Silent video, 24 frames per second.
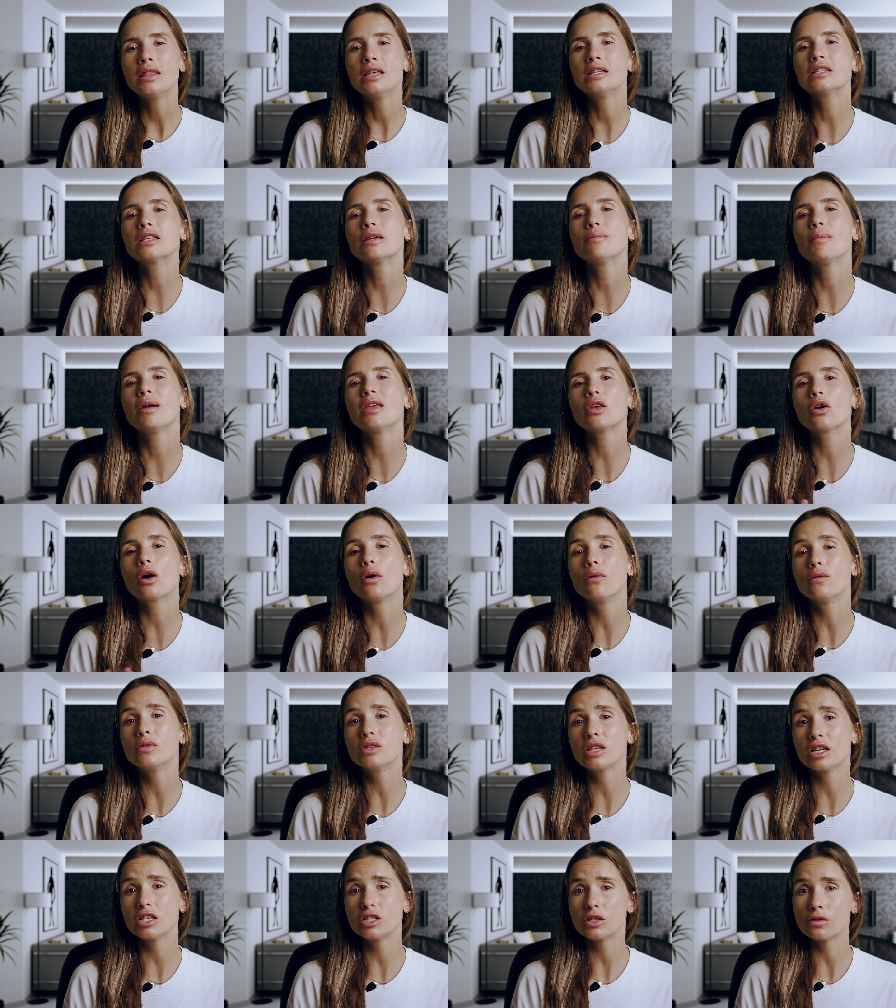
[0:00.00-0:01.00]
This can make the
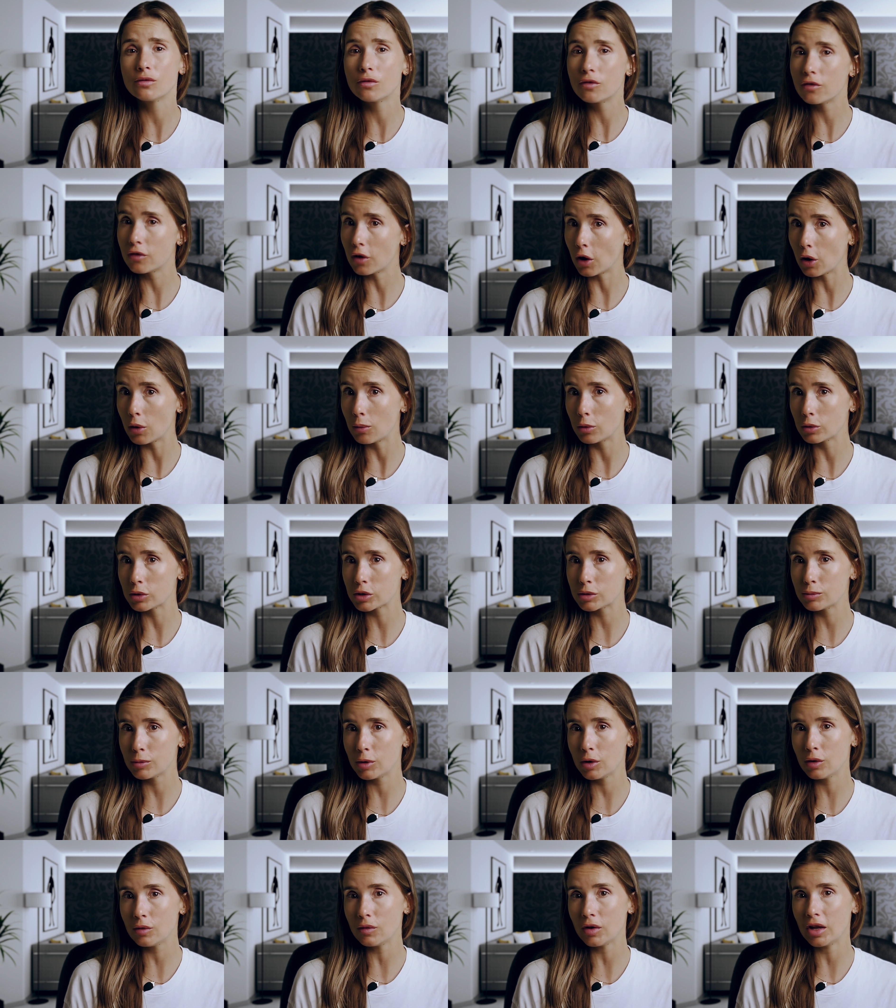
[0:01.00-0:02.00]
conversation flow more
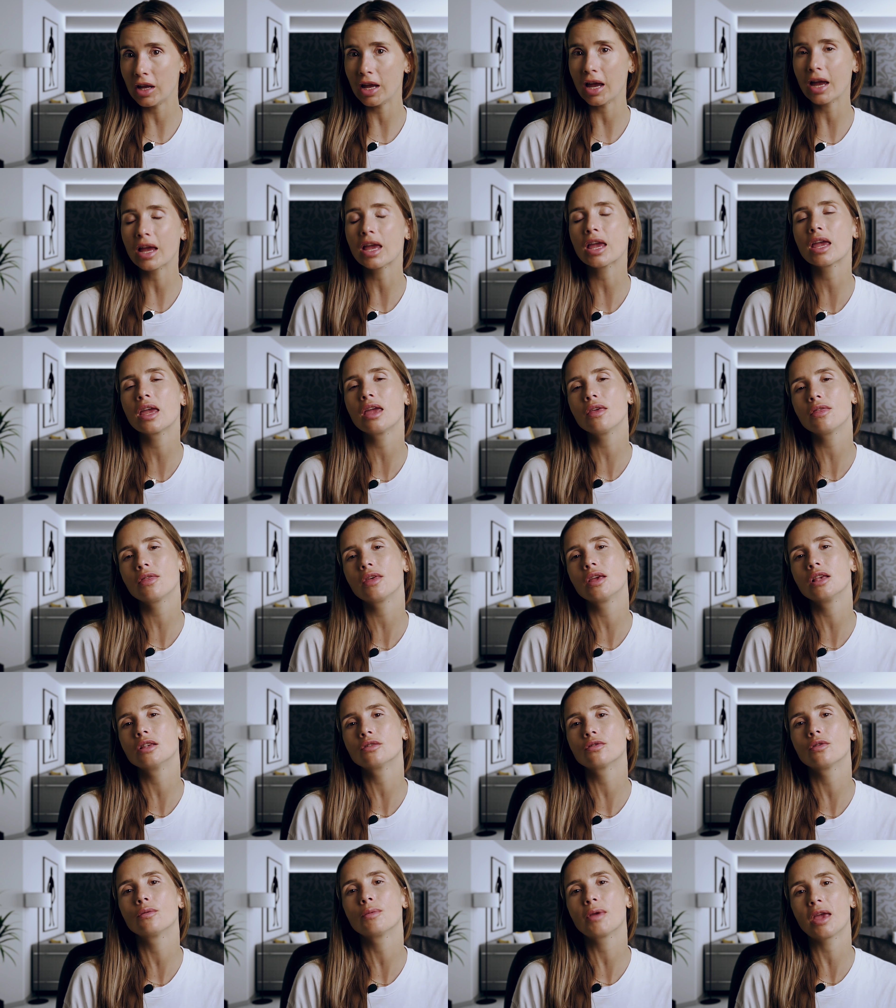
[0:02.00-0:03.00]
smoothly and keep
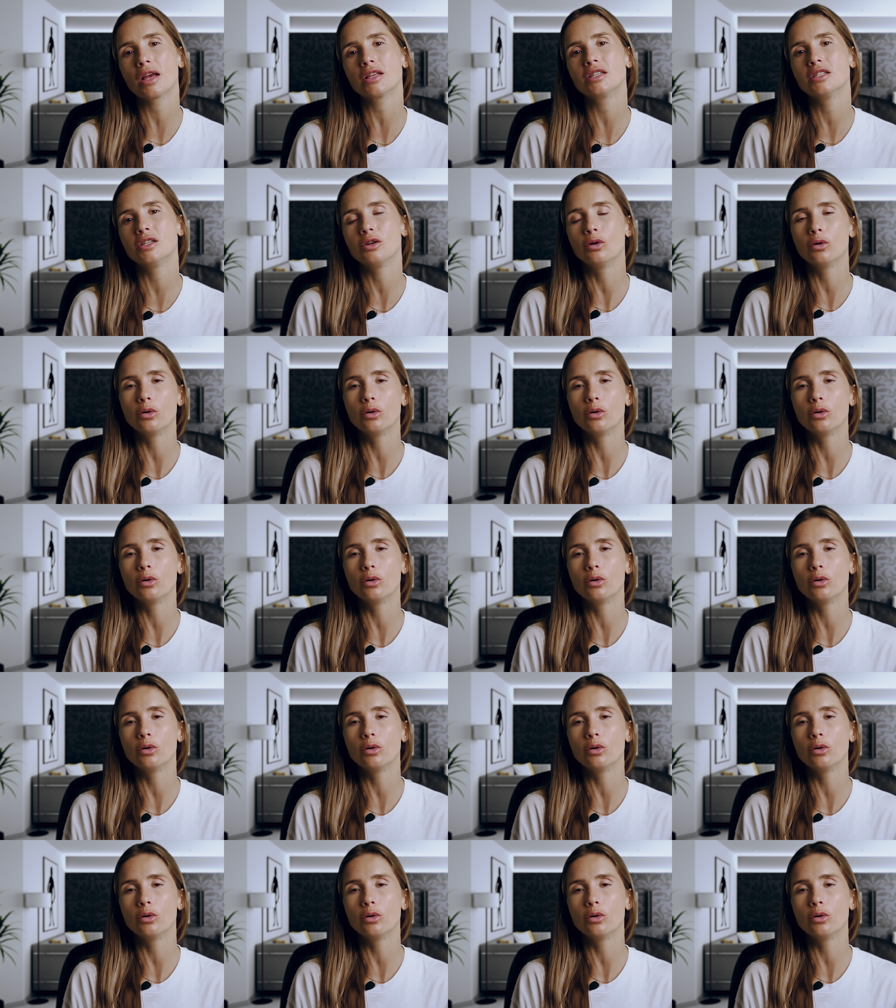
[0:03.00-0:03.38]
things from getting